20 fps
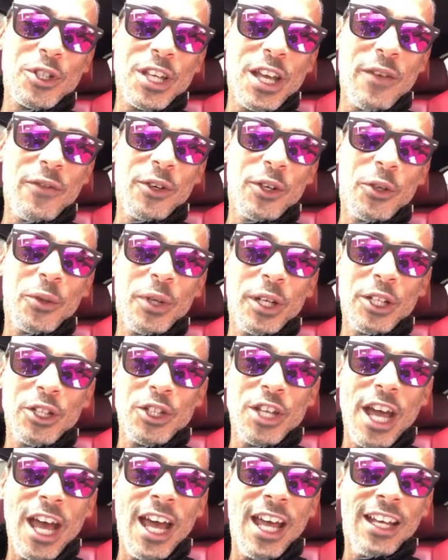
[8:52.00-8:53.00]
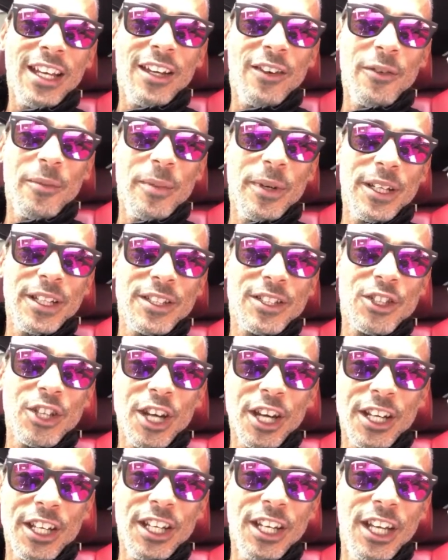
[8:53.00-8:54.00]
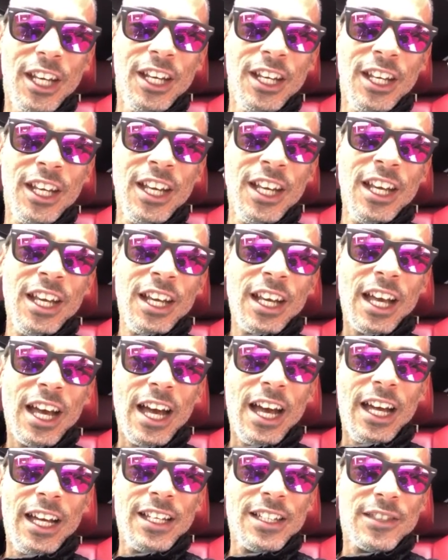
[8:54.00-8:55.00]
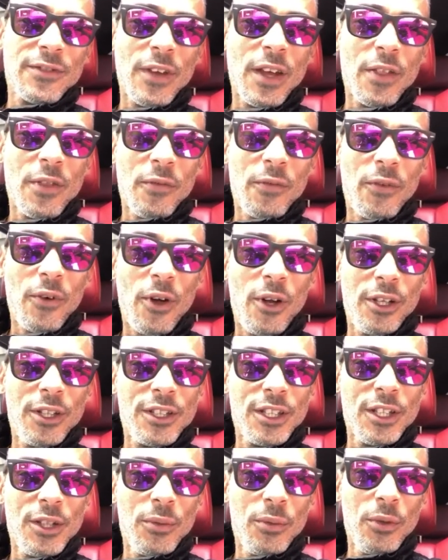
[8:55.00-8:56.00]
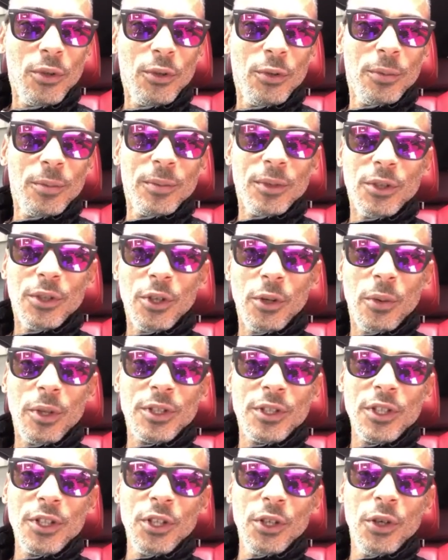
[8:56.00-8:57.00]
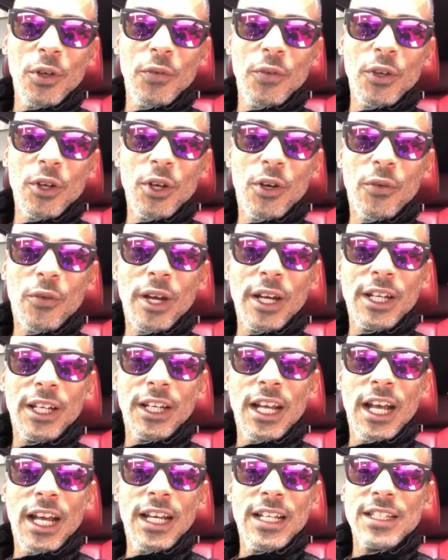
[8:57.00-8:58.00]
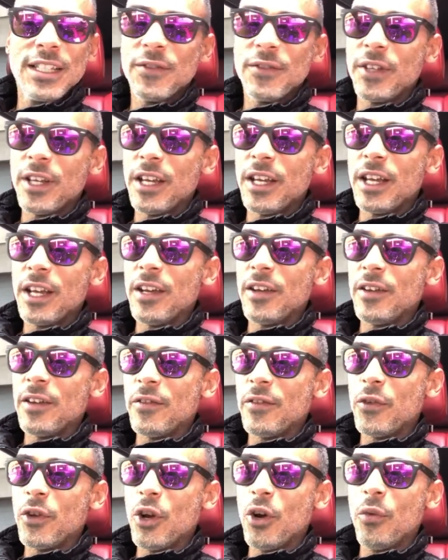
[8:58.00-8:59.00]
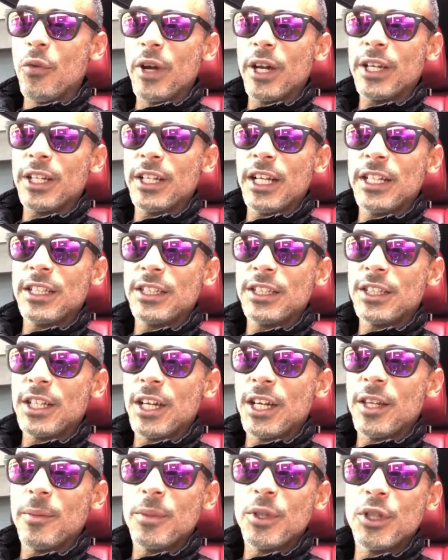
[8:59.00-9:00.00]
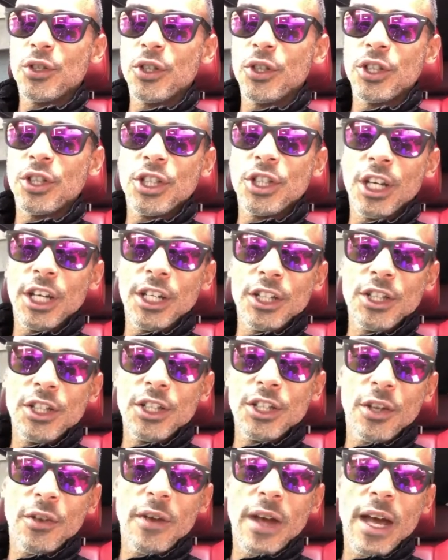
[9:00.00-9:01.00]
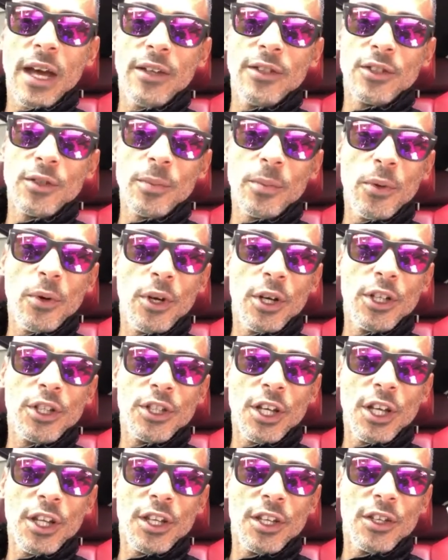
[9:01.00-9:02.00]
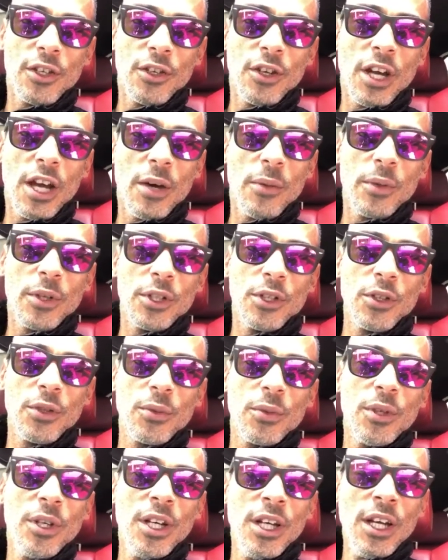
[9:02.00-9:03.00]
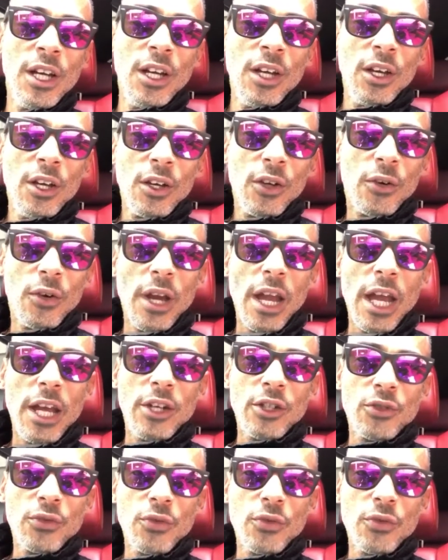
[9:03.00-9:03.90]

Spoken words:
having a quick chat. Everybody's checking in. Guys, Faith and Fallen's in the room. You know what to do if you don't recognize. If you don't recognize each other, be sure to check each other out, support each other. You know how we do. Creators